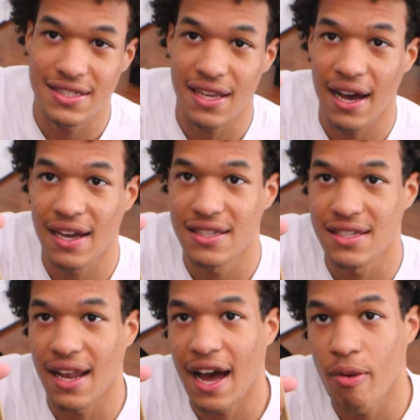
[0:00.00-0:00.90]
size
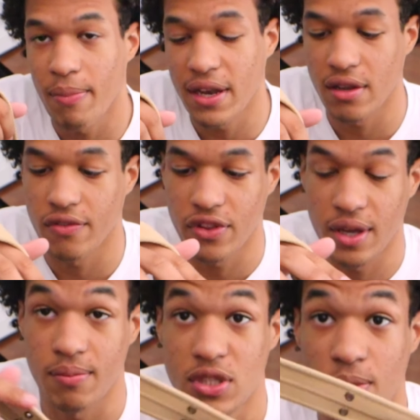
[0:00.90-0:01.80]
and how many of
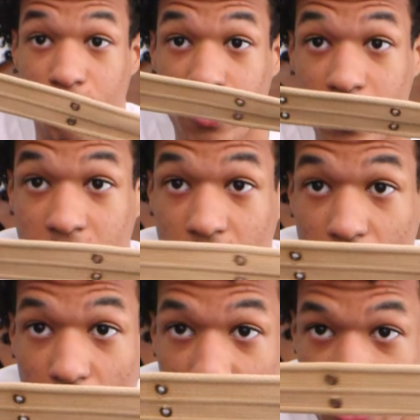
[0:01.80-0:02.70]
them to put
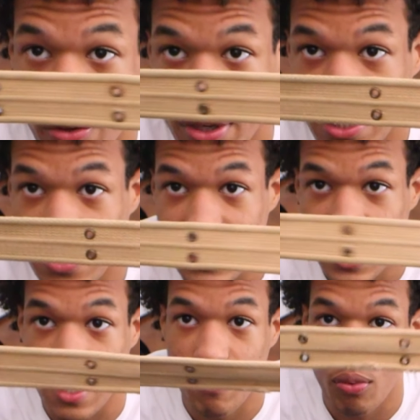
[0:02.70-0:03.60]
underneath the
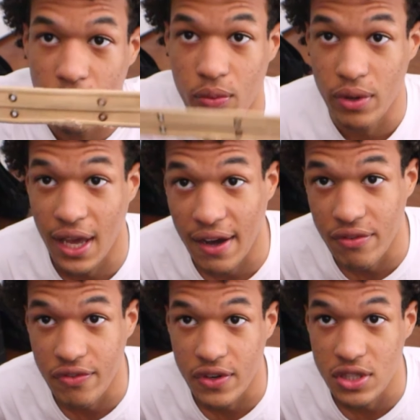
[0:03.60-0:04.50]
tape when we have
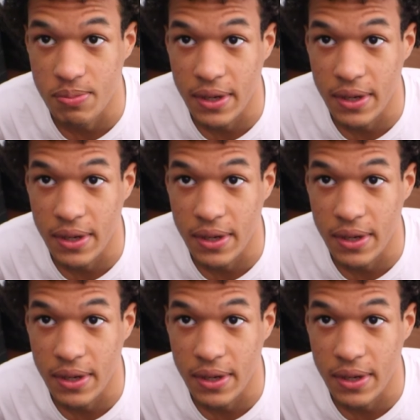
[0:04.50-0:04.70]
the finished